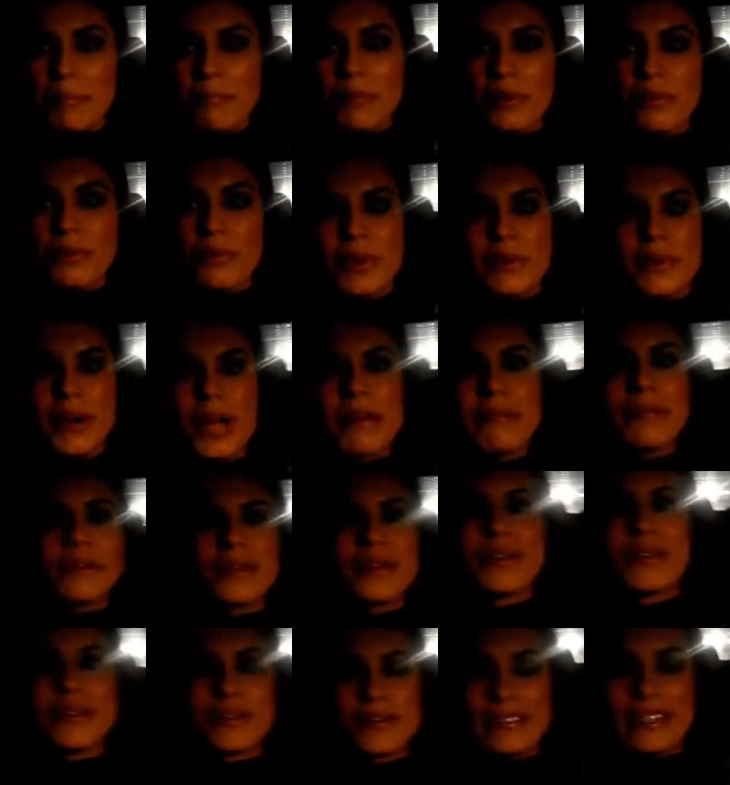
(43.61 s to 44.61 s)
But we were able
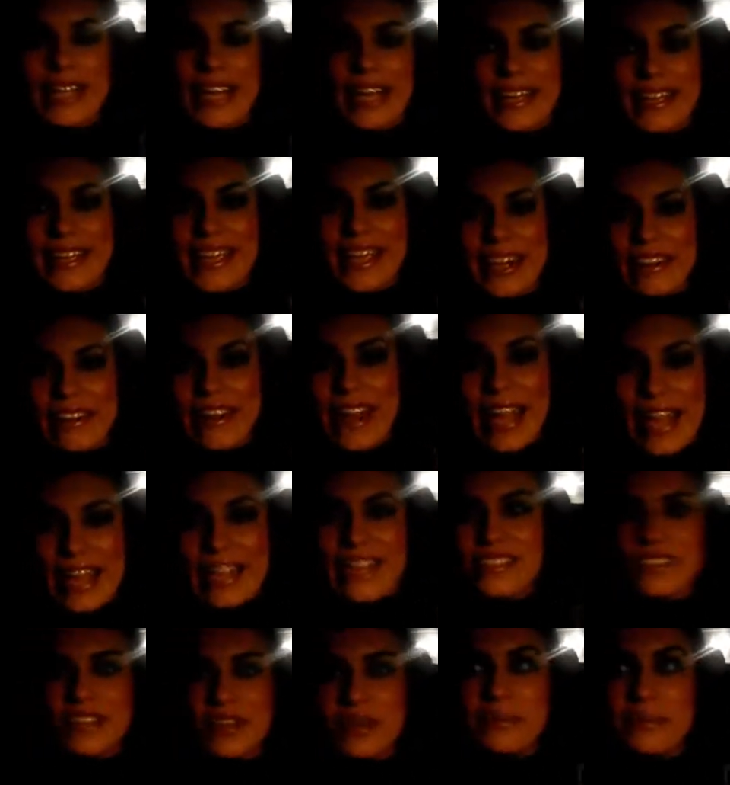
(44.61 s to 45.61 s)
to like get our
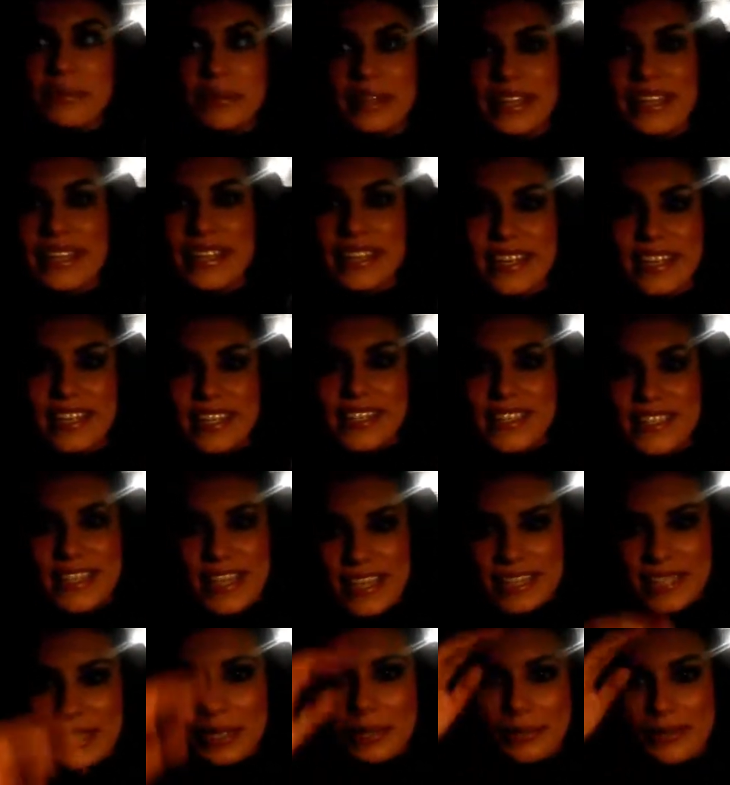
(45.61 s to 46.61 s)
hands on really good
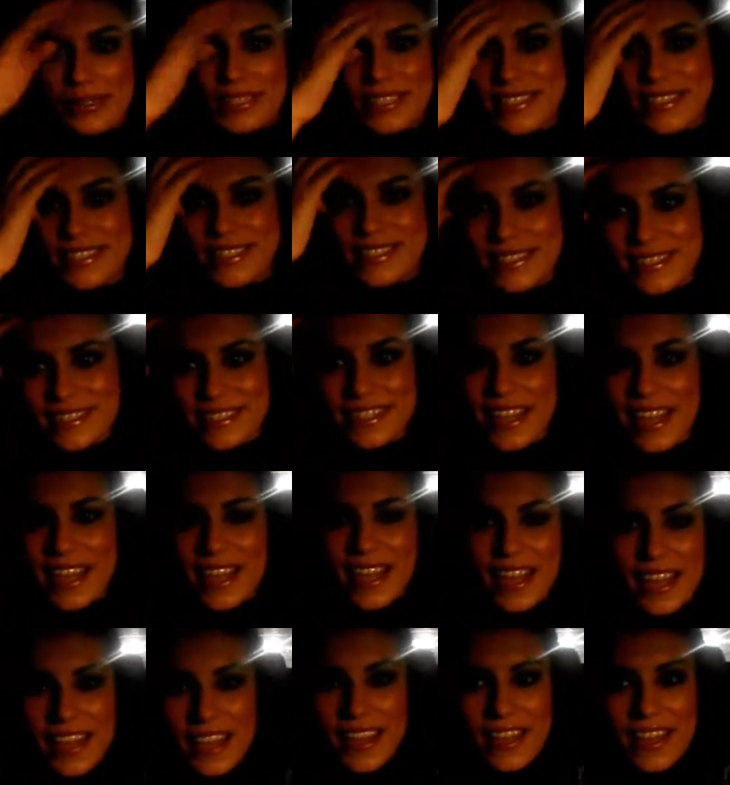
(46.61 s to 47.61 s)
scented
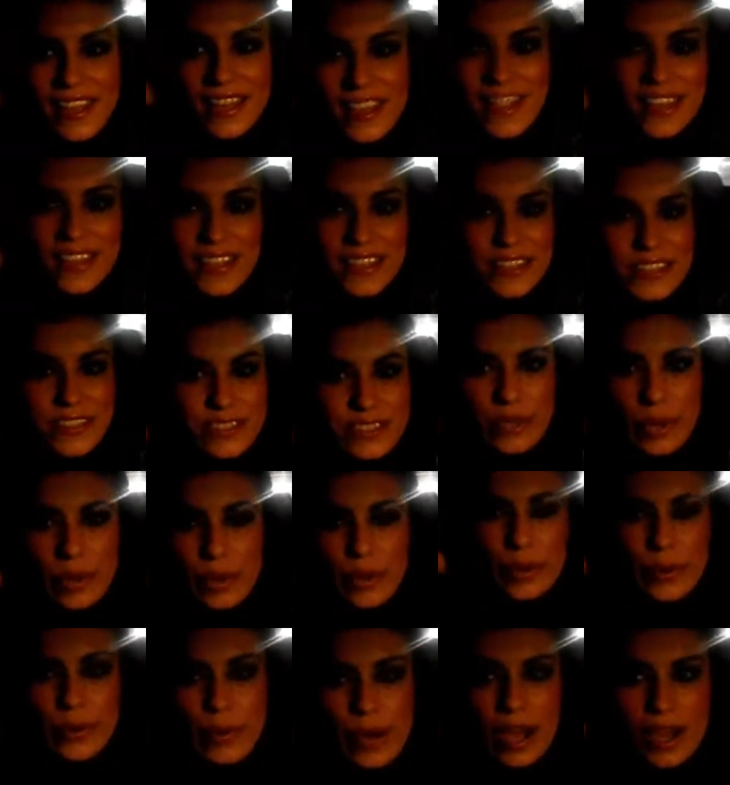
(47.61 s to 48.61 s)
ones. So
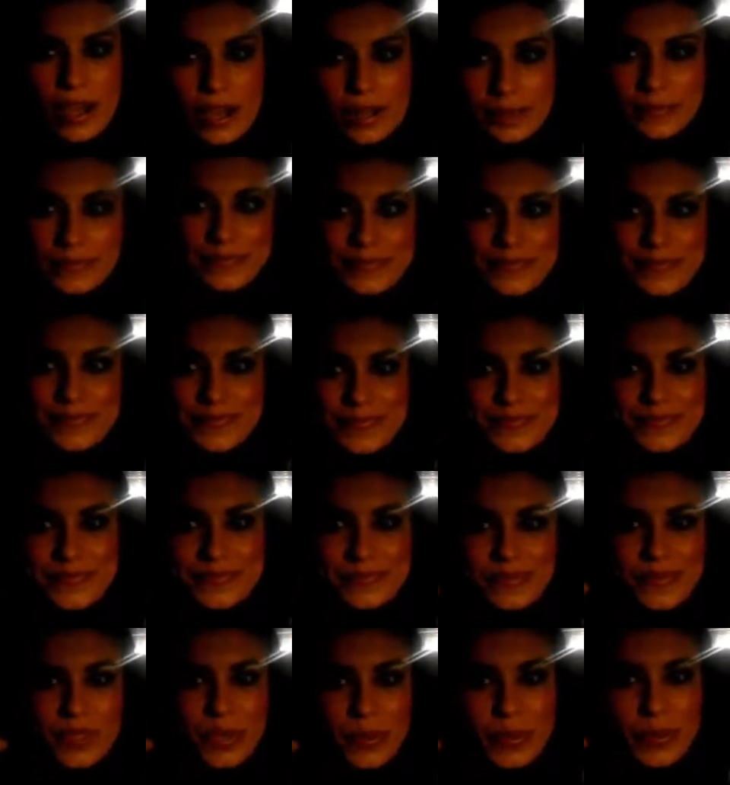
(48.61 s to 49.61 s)

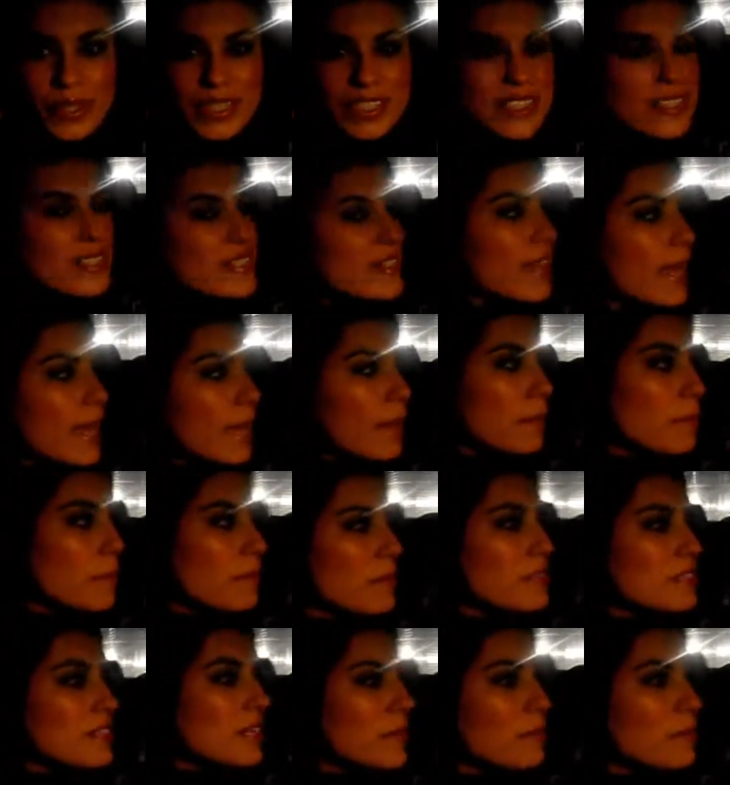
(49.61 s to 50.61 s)
um, we just came
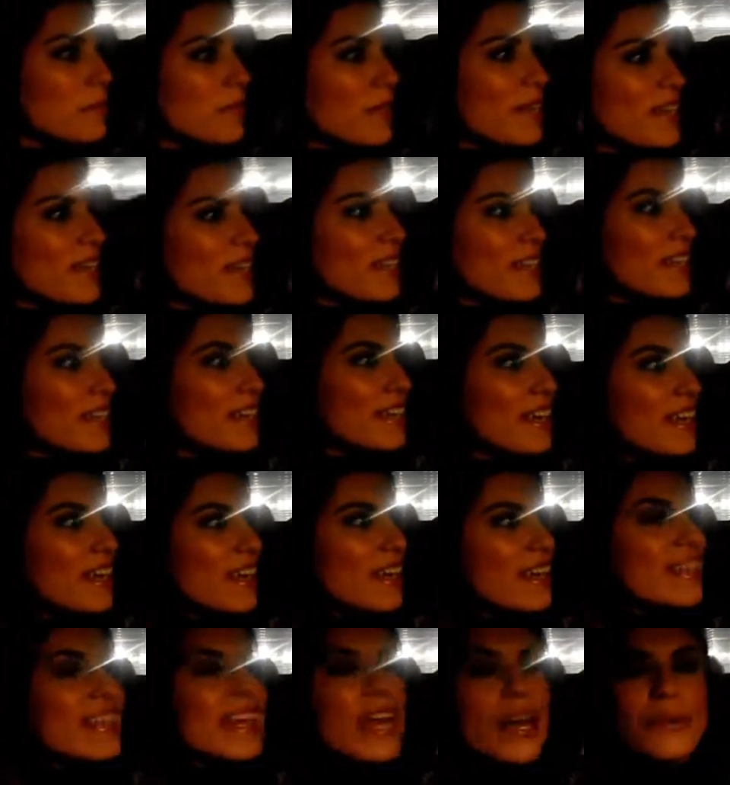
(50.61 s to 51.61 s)
we just came
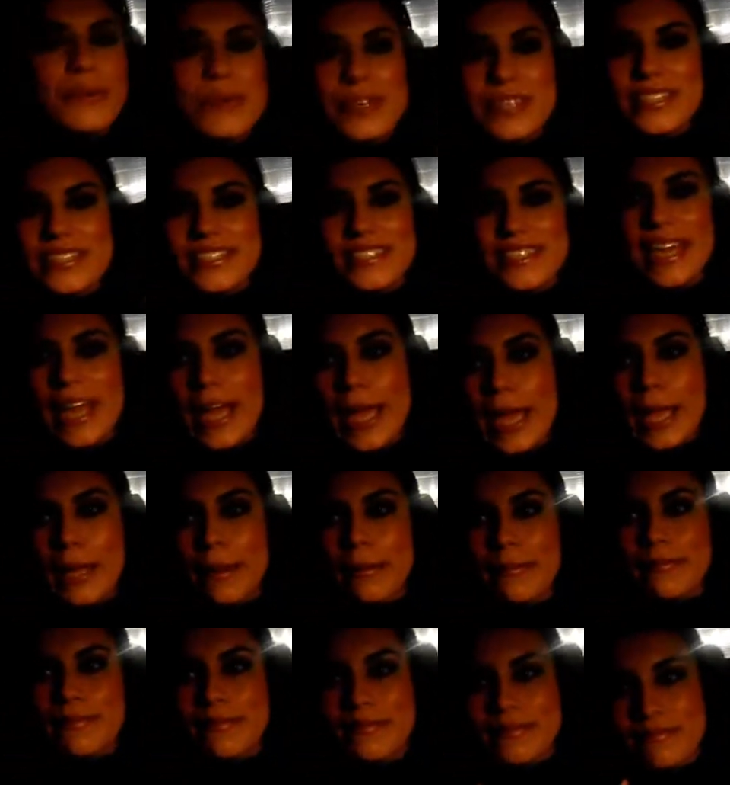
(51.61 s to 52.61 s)
Yeah, we just
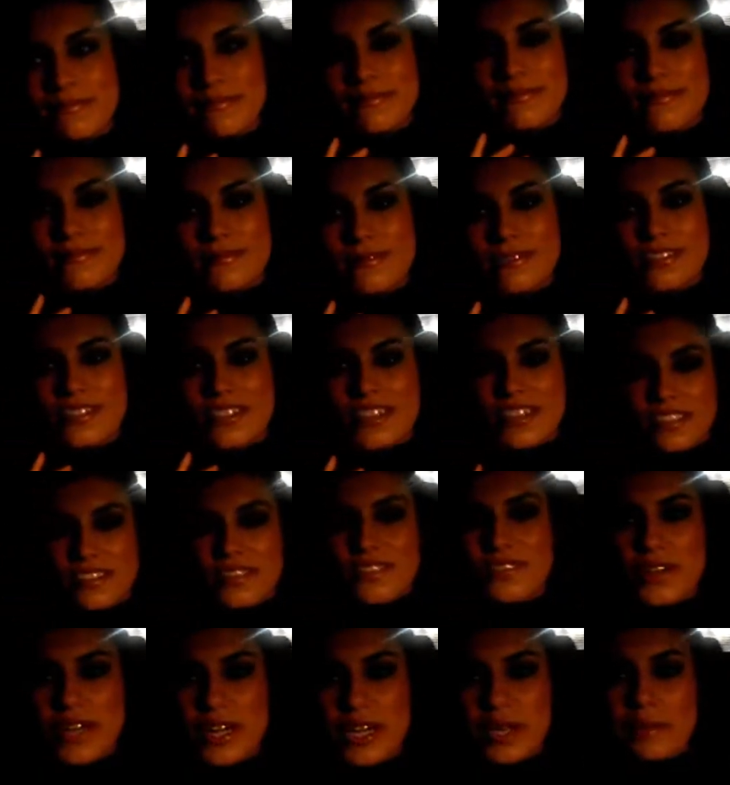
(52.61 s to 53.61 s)
came
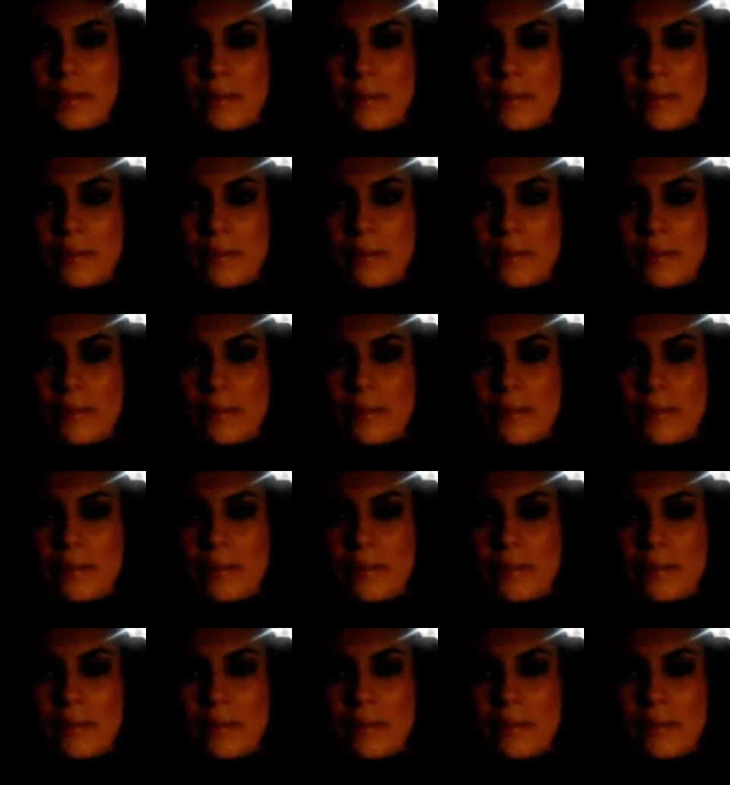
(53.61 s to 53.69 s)
just straight